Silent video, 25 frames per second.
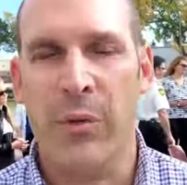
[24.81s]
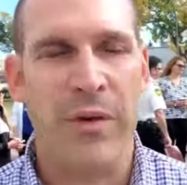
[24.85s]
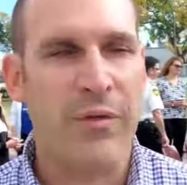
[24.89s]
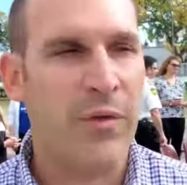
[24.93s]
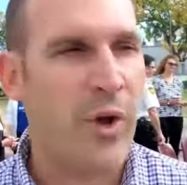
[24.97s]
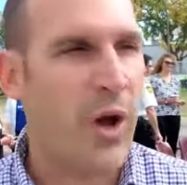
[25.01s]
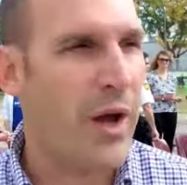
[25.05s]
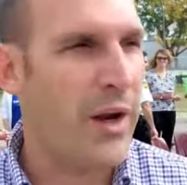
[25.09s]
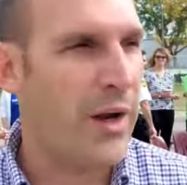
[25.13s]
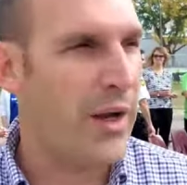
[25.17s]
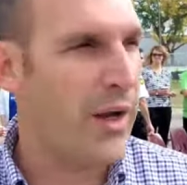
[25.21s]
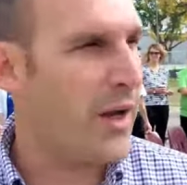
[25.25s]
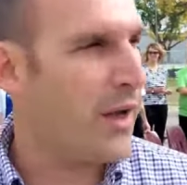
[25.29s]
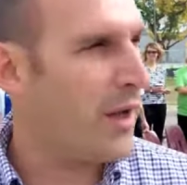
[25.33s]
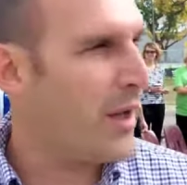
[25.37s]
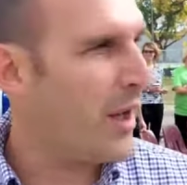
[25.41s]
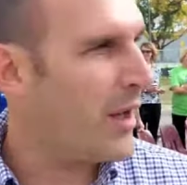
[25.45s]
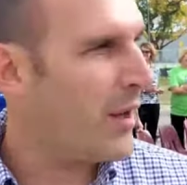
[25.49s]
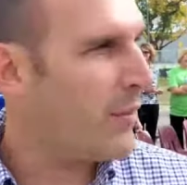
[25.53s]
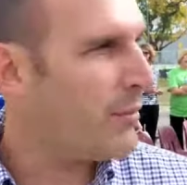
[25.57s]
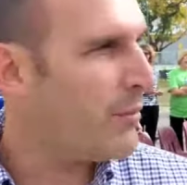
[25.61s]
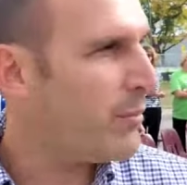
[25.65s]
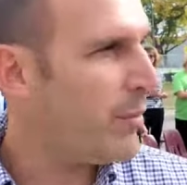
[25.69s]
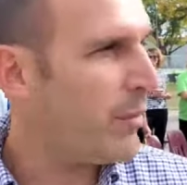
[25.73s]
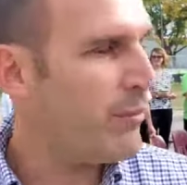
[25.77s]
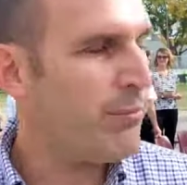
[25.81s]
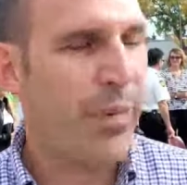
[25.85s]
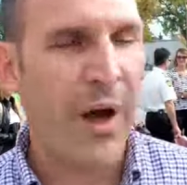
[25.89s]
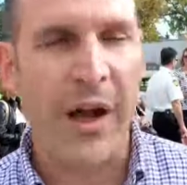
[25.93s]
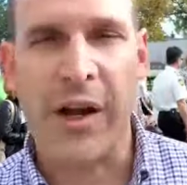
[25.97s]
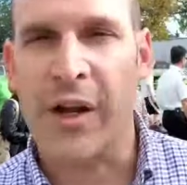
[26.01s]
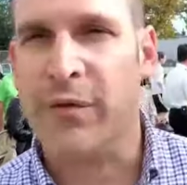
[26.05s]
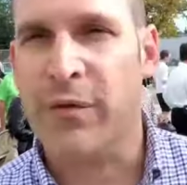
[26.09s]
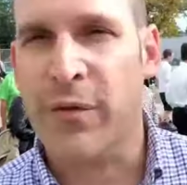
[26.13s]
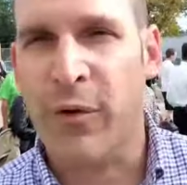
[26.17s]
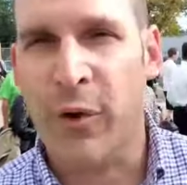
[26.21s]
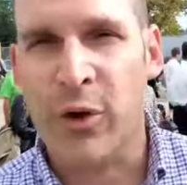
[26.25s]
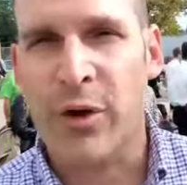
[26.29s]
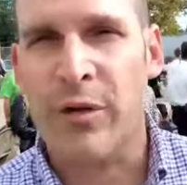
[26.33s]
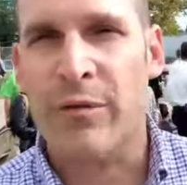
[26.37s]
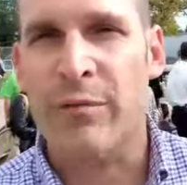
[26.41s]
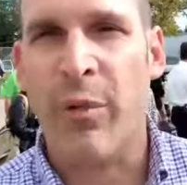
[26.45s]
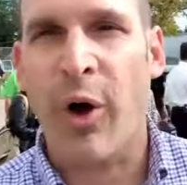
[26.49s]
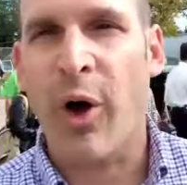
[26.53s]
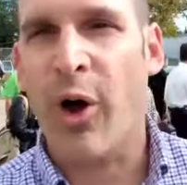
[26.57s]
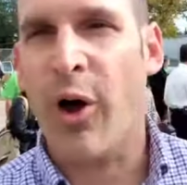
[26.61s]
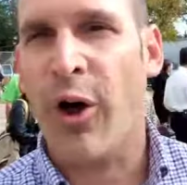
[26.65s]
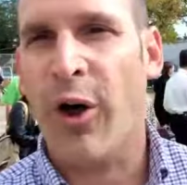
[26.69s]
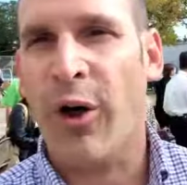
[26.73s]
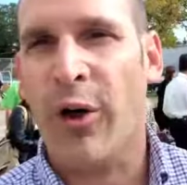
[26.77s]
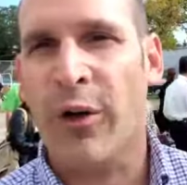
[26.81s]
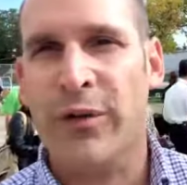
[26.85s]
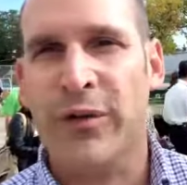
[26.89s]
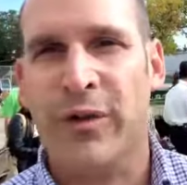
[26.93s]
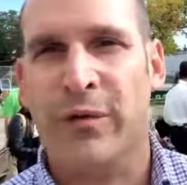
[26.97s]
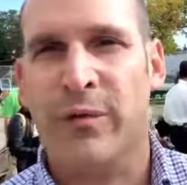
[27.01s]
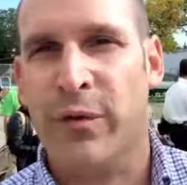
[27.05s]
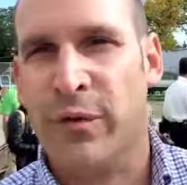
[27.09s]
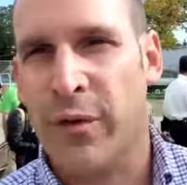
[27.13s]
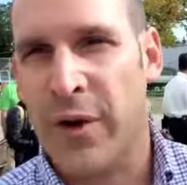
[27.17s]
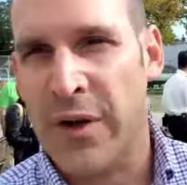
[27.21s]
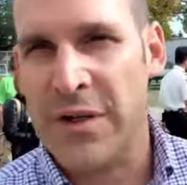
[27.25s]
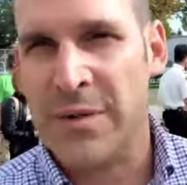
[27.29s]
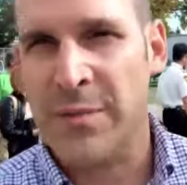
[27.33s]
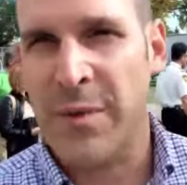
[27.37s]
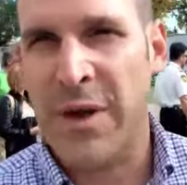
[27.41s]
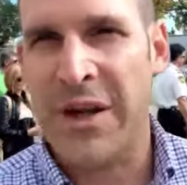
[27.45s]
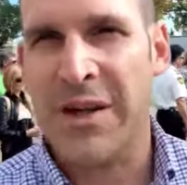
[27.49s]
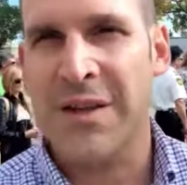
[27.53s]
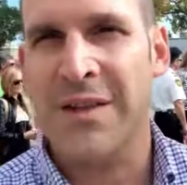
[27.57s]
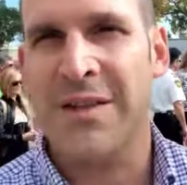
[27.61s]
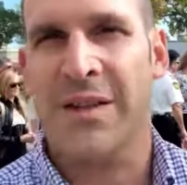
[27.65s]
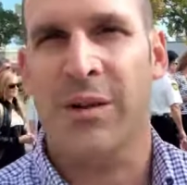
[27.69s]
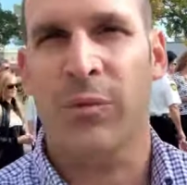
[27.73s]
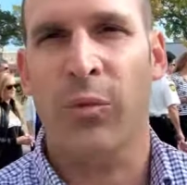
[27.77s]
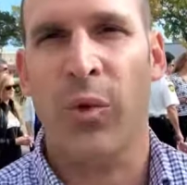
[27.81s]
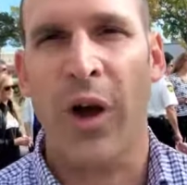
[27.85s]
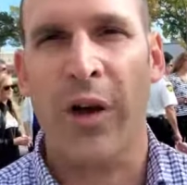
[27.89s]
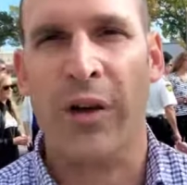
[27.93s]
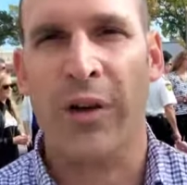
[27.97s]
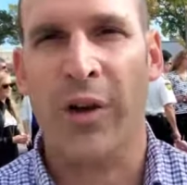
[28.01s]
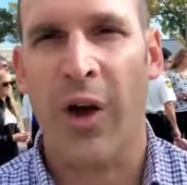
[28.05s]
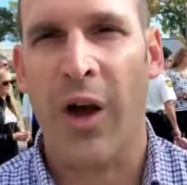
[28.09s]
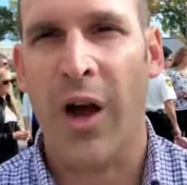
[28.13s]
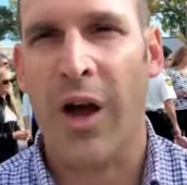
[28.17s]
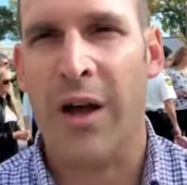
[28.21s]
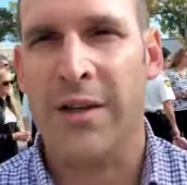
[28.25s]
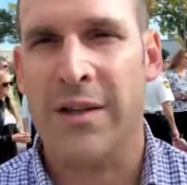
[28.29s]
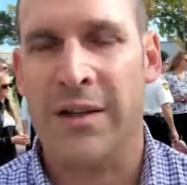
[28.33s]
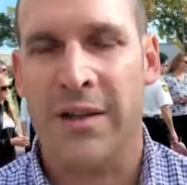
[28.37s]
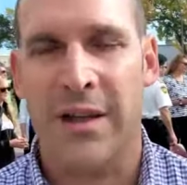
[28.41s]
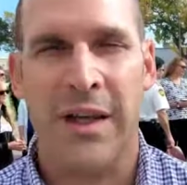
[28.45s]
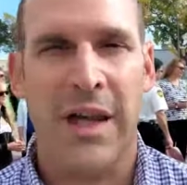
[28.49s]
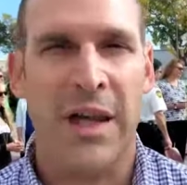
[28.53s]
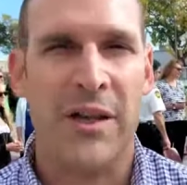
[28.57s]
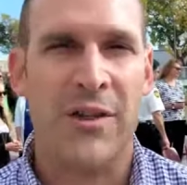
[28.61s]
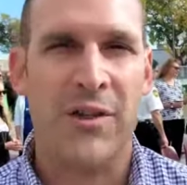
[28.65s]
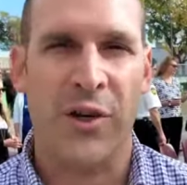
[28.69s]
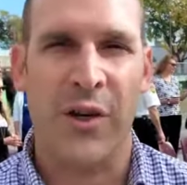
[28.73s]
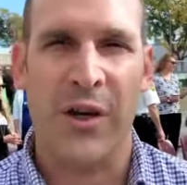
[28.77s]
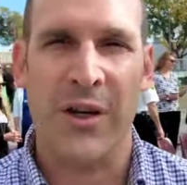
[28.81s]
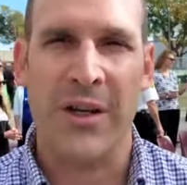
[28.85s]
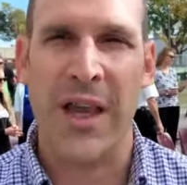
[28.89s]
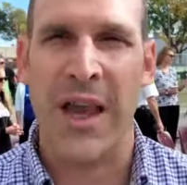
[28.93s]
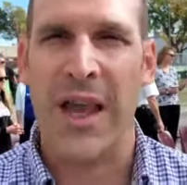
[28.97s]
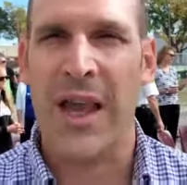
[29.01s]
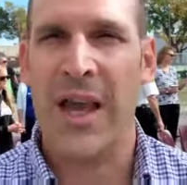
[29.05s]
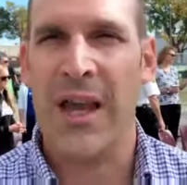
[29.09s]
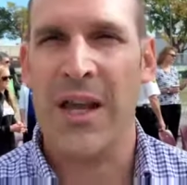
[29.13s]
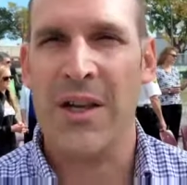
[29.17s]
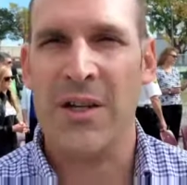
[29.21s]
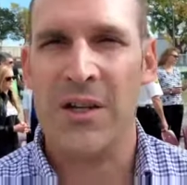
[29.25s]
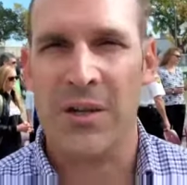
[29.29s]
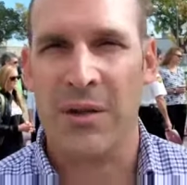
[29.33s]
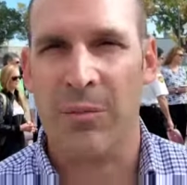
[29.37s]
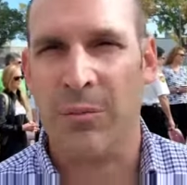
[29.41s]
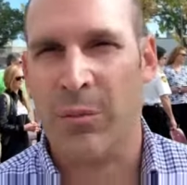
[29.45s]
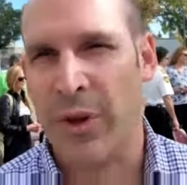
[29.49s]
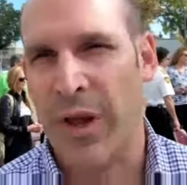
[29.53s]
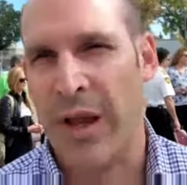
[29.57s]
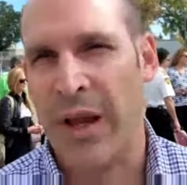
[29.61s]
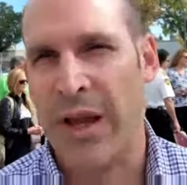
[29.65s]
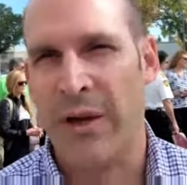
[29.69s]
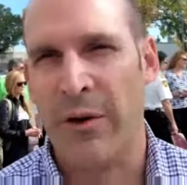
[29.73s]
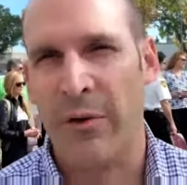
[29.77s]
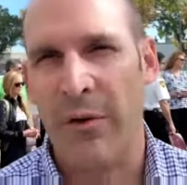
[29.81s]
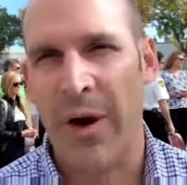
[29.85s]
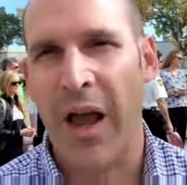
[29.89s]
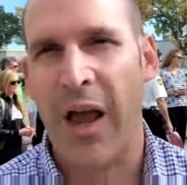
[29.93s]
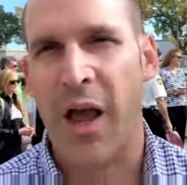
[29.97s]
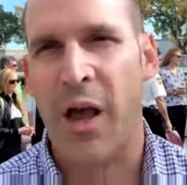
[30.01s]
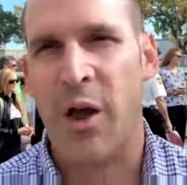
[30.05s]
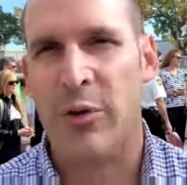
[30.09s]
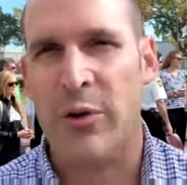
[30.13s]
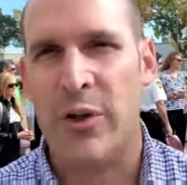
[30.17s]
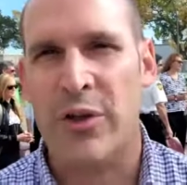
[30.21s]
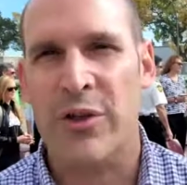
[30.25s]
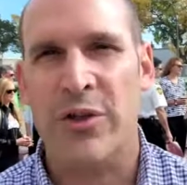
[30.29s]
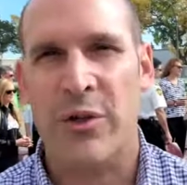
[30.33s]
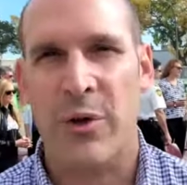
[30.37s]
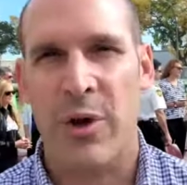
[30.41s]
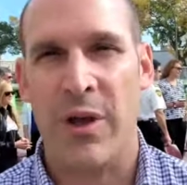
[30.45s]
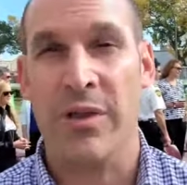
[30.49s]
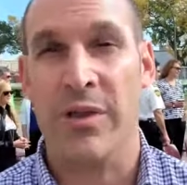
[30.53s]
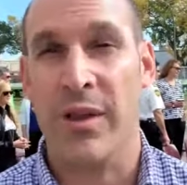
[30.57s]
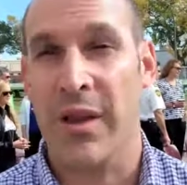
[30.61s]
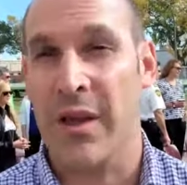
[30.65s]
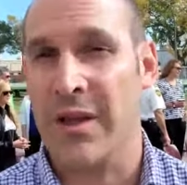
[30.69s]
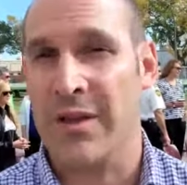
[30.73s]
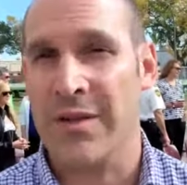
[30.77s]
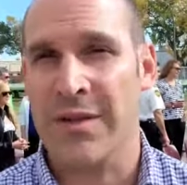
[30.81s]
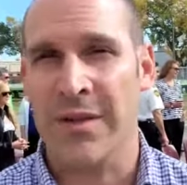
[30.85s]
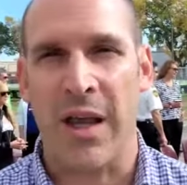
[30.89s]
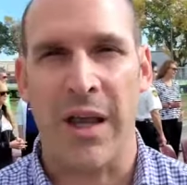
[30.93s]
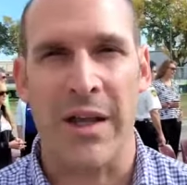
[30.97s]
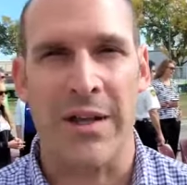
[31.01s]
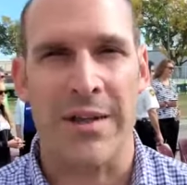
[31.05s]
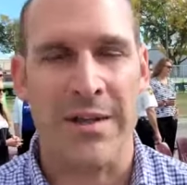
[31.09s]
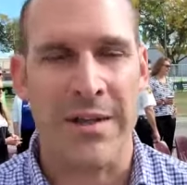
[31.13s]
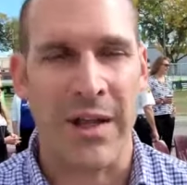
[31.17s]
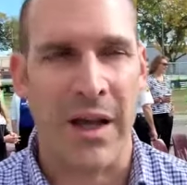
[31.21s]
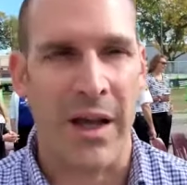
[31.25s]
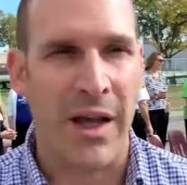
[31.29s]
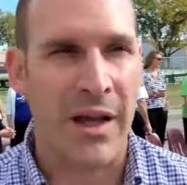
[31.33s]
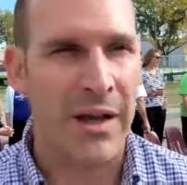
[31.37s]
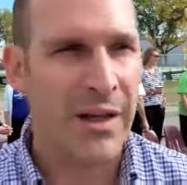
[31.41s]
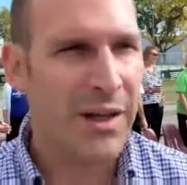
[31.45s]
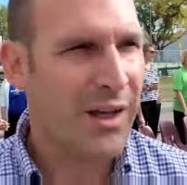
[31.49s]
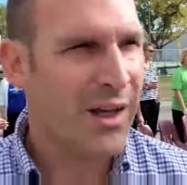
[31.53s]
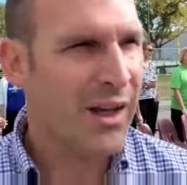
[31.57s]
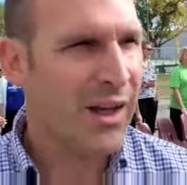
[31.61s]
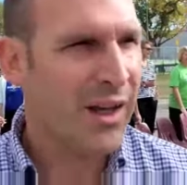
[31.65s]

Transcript: We've got a, a, bucket full of balls and frisbees and whatnot, and the kids are engaged and playing around and doing things that uh,